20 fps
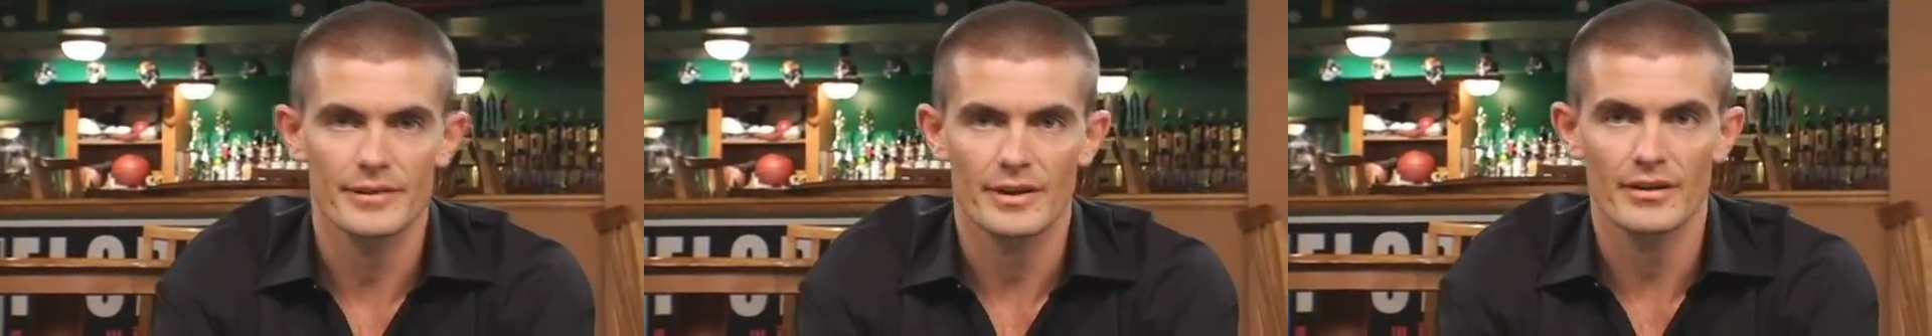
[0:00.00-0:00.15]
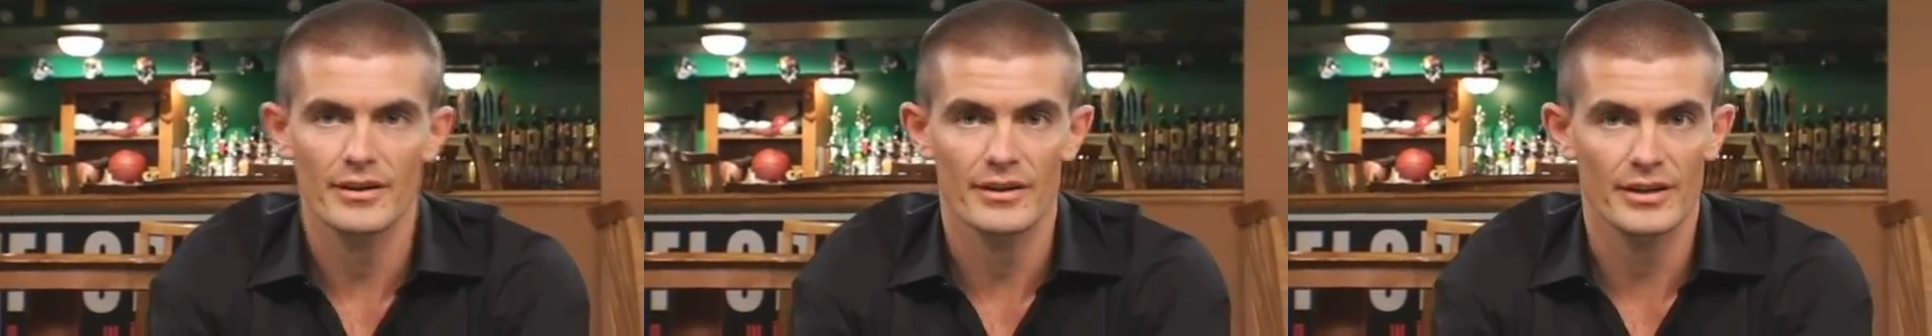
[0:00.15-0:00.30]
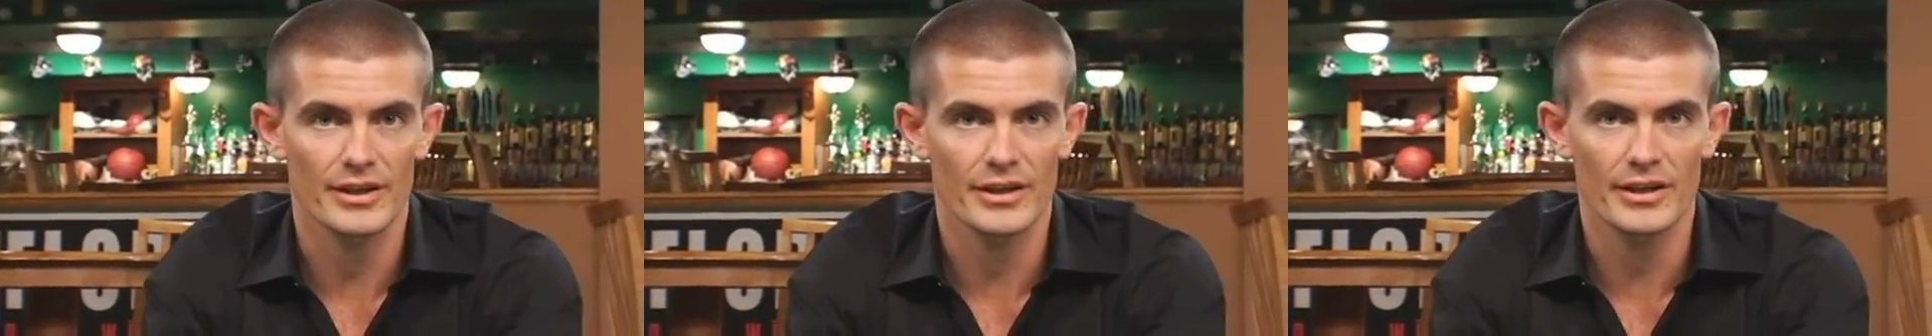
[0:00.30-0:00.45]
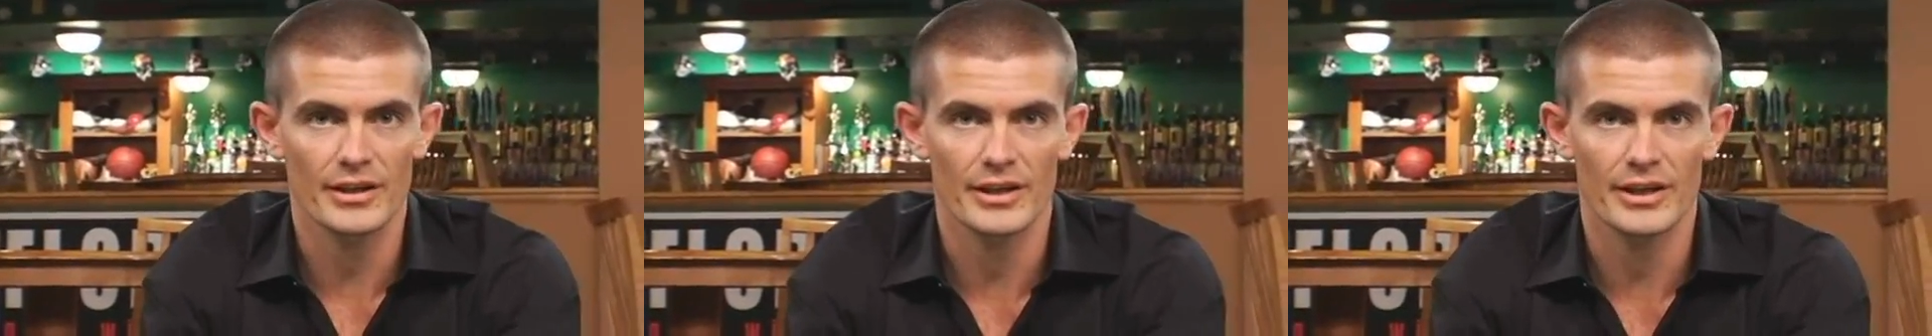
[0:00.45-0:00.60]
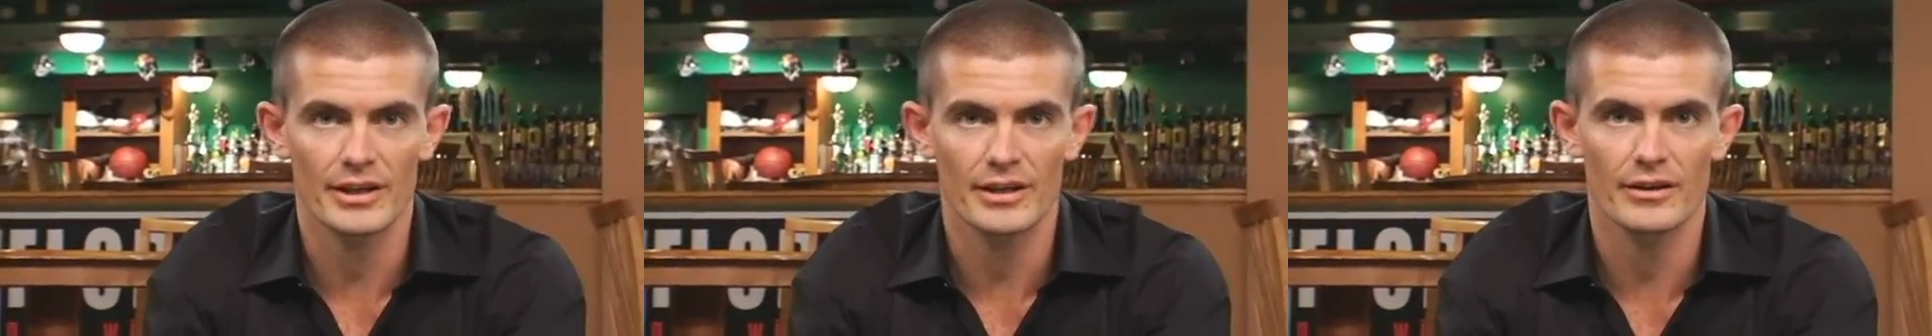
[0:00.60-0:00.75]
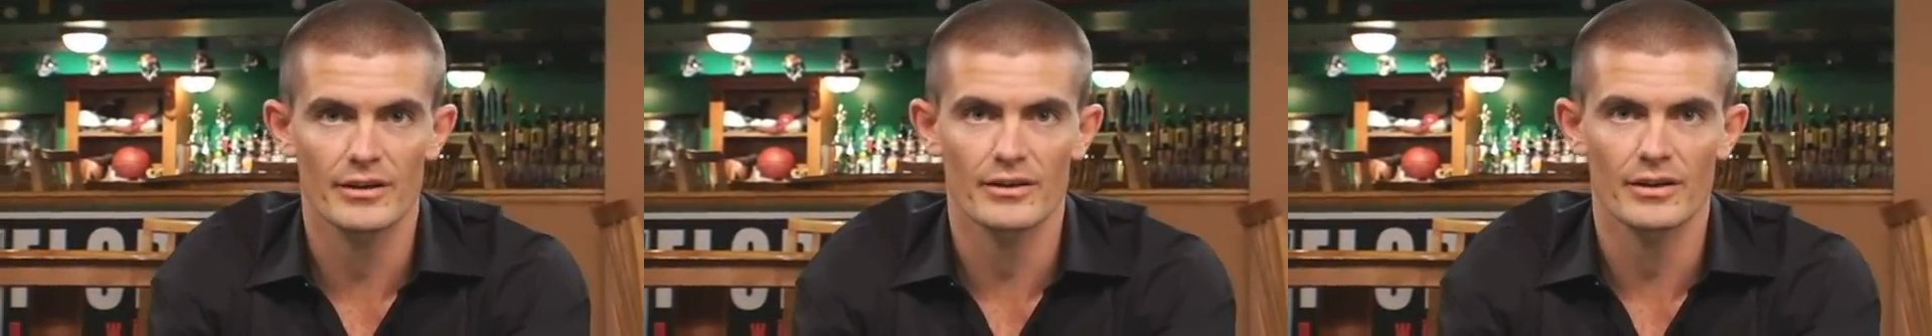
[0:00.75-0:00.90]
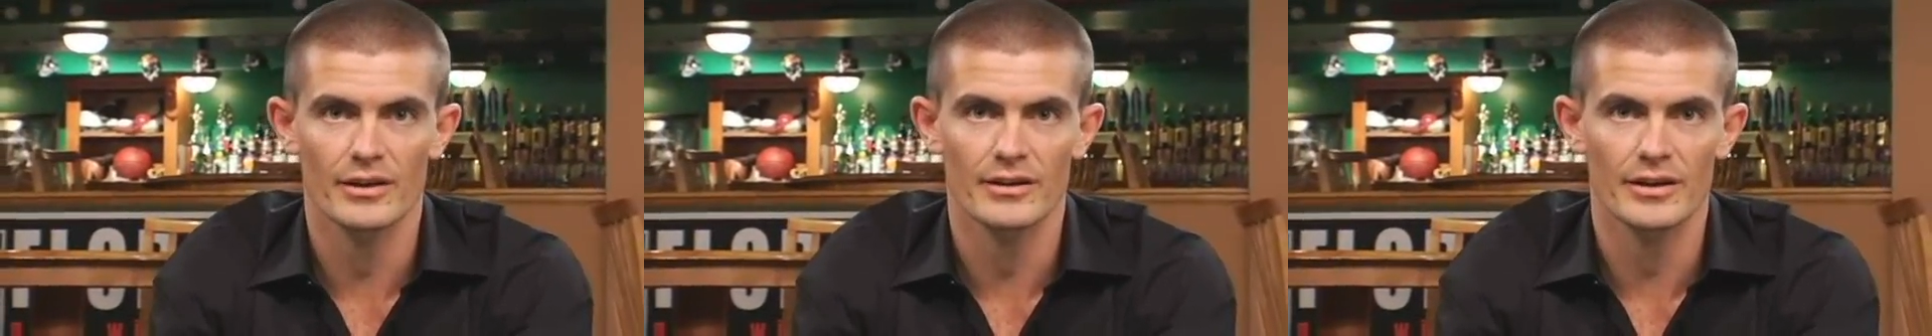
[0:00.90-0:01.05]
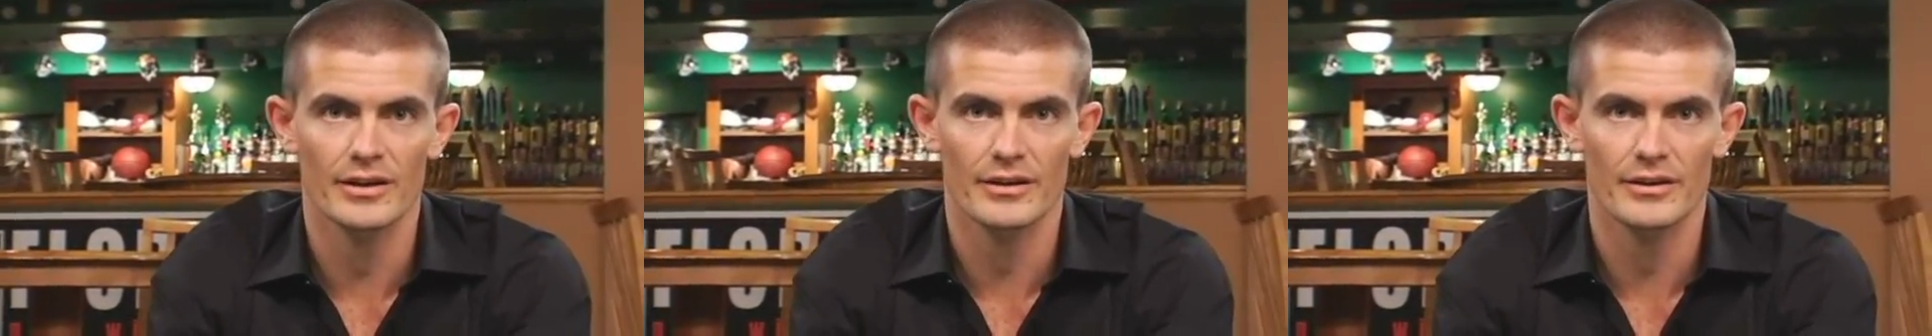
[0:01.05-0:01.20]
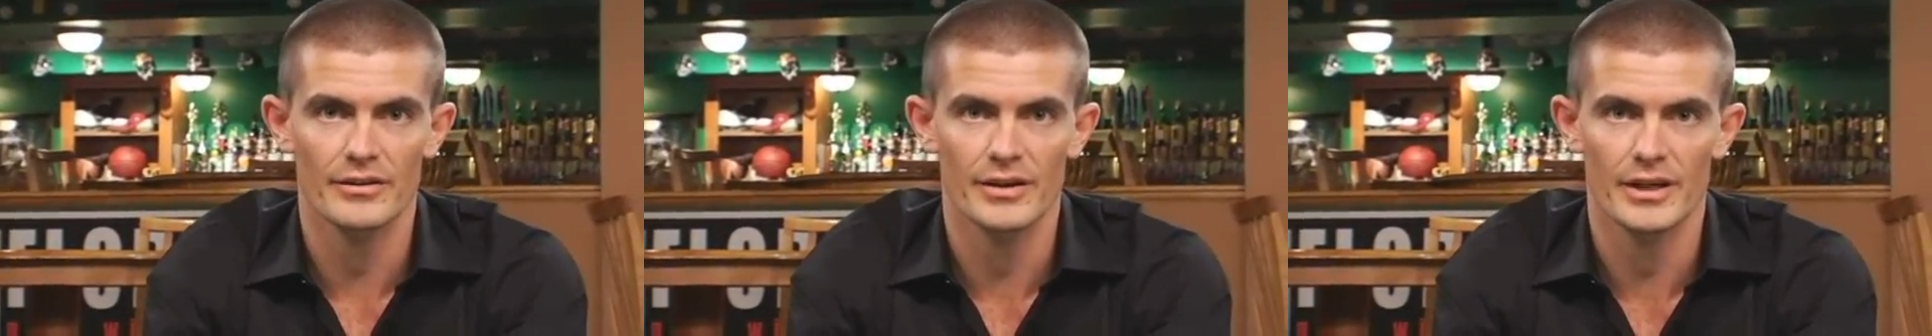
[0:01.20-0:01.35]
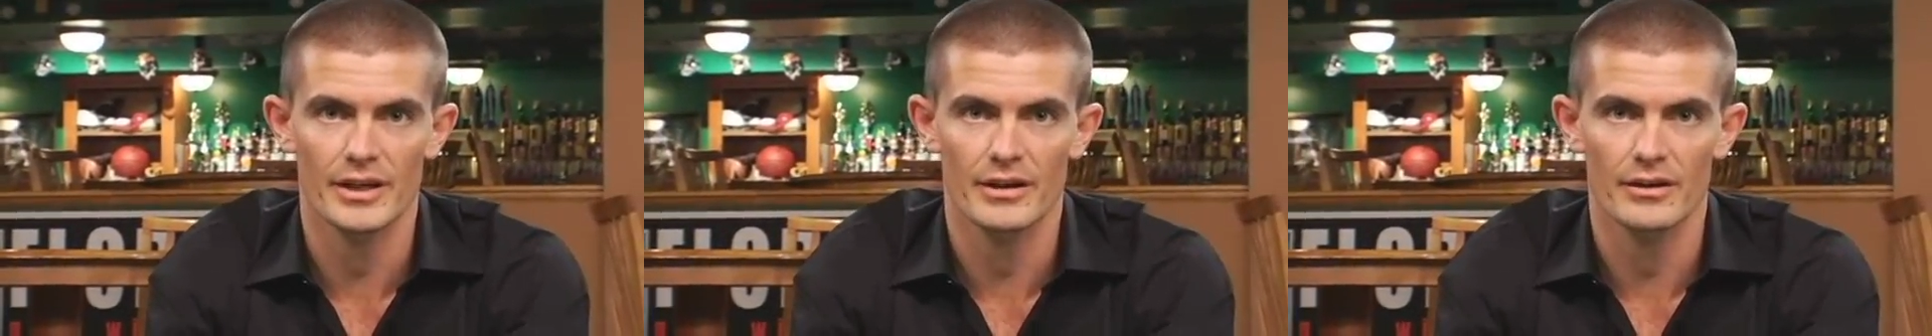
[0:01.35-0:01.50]
a little here, a little
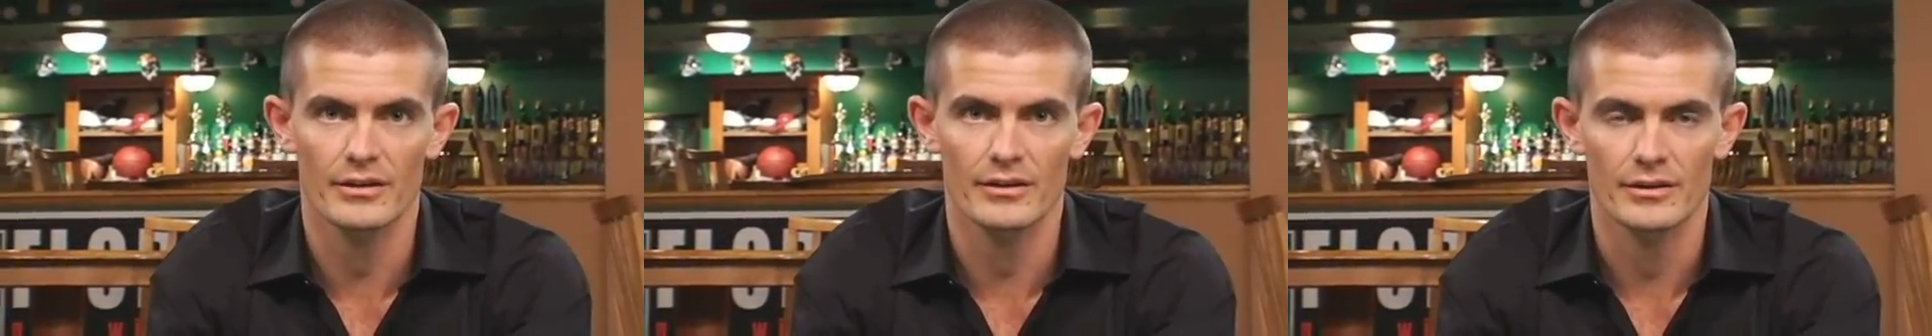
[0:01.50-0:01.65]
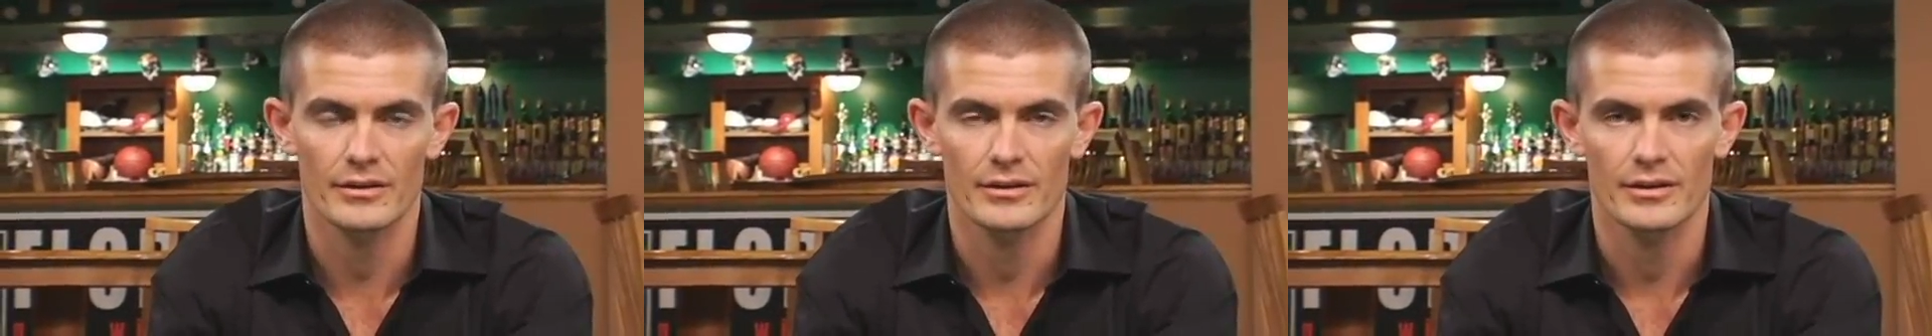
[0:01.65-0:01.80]
there.